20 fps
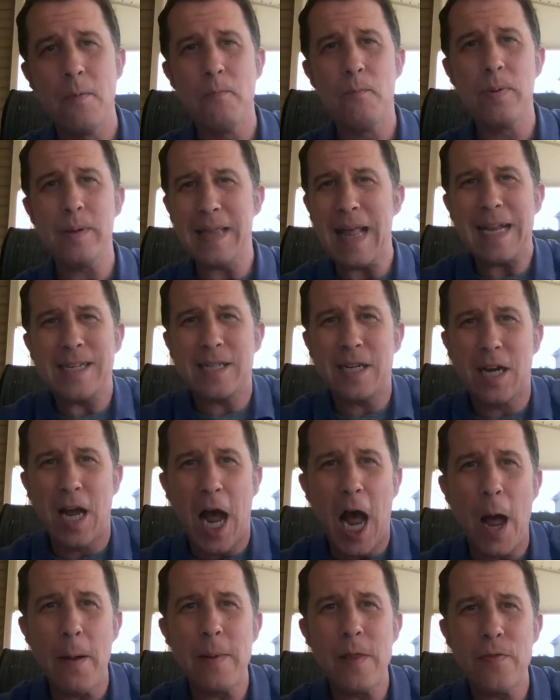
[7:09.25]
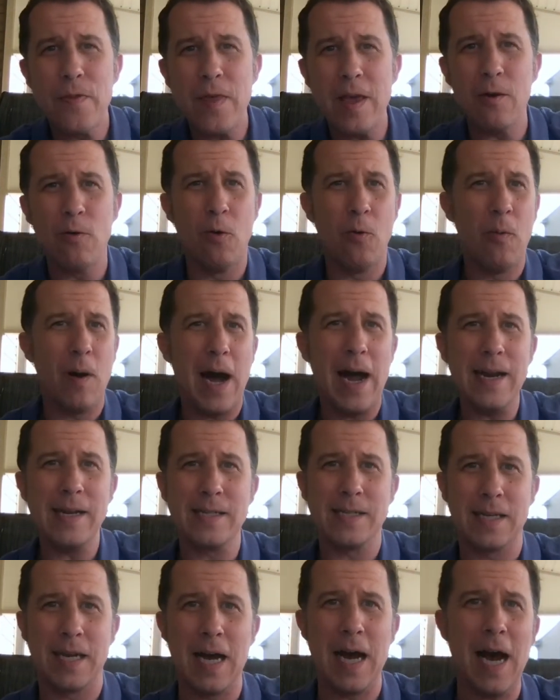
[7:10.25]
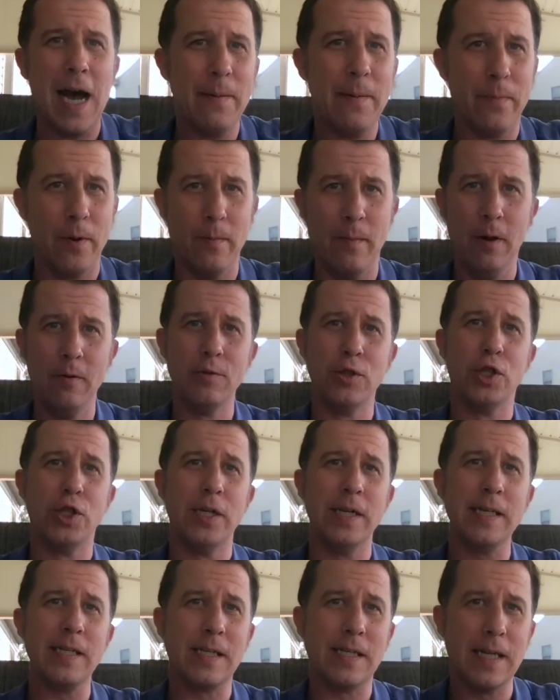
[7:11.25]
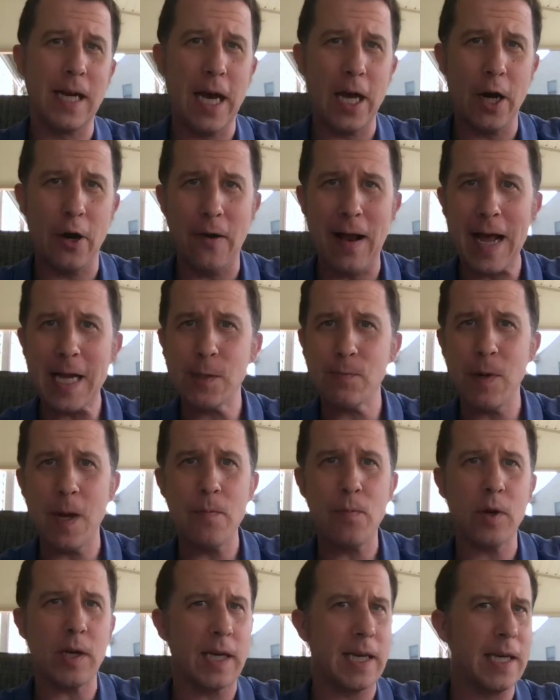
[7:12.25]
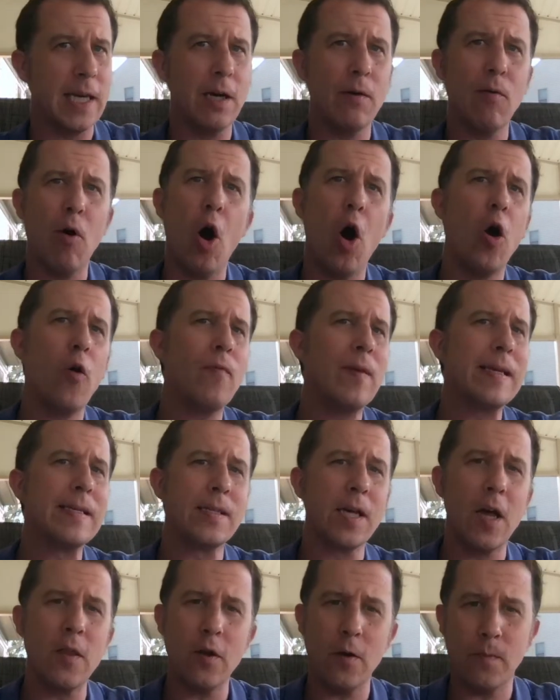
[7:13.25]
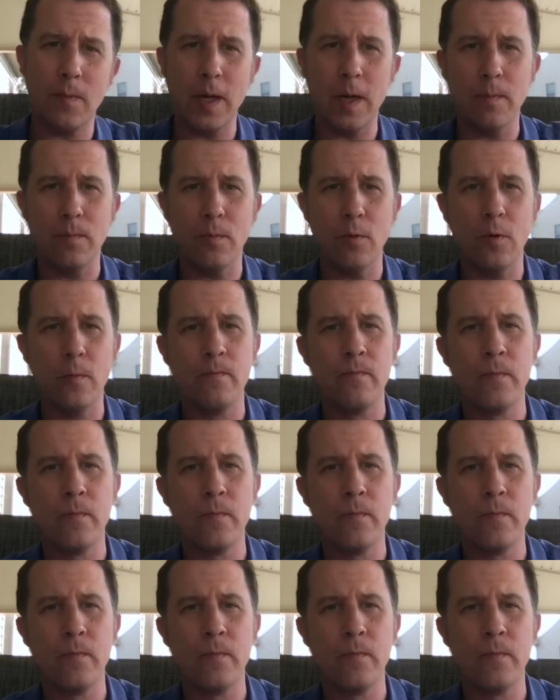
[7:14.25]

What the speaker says: But that's a common thing. Well, why does God promote genocide or ask people to kill all these other people?